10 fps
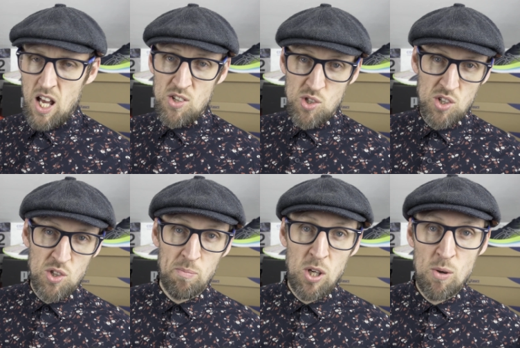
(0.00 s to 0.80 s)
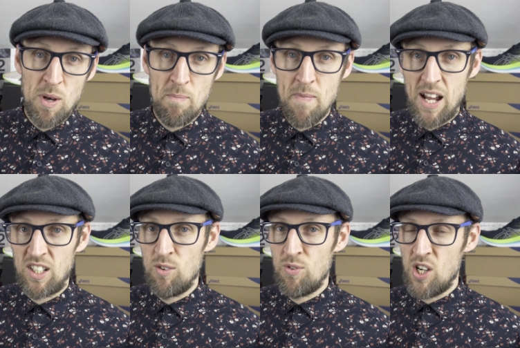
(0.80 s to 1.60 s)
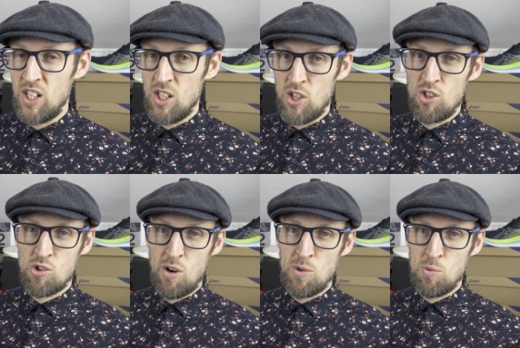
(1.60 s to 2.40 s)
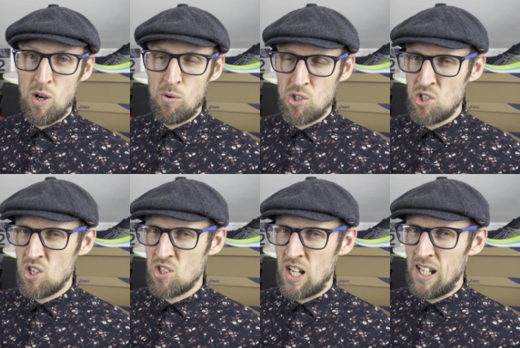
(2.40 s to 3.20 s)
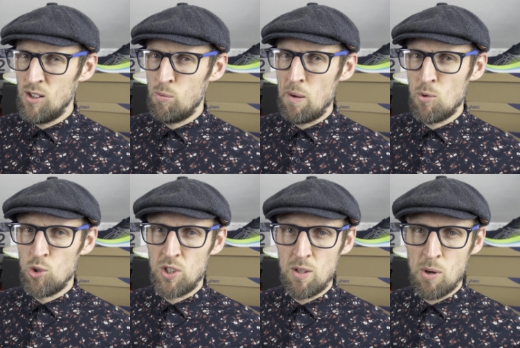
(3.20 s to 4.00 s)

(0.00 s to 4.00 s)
as does the Puma Magnify Nitro as well, which is just a little bit more than the